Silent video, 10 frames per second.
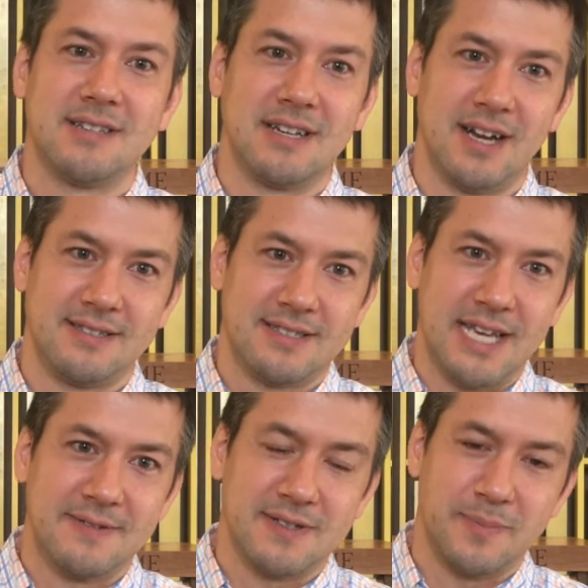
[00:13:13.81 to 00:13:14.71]
to God
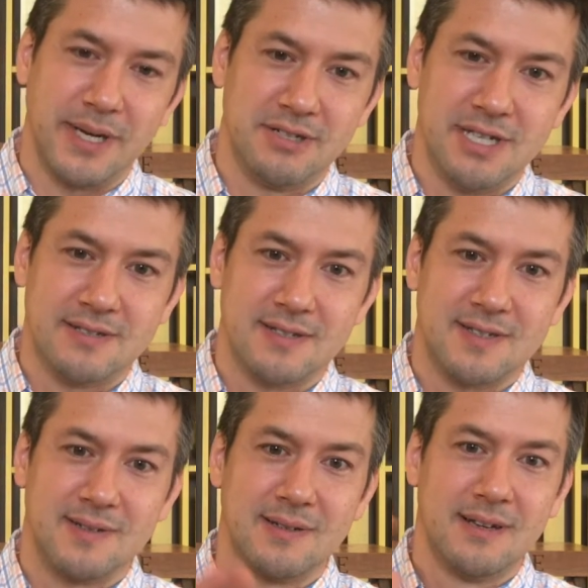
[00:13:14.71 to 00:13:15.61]
saves us by
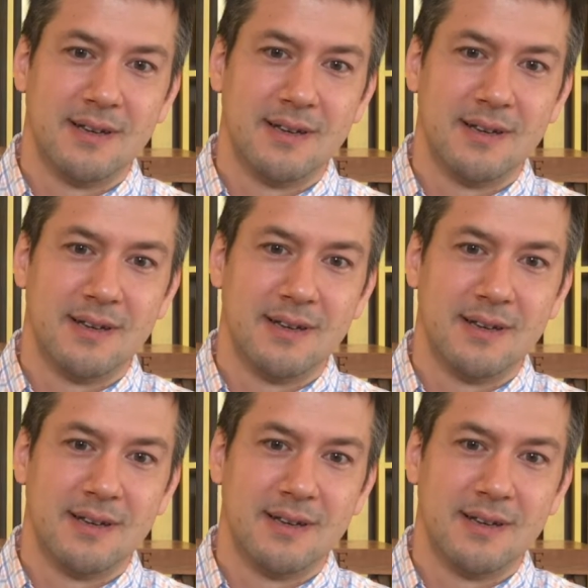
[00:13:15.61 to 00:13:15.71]
Jesus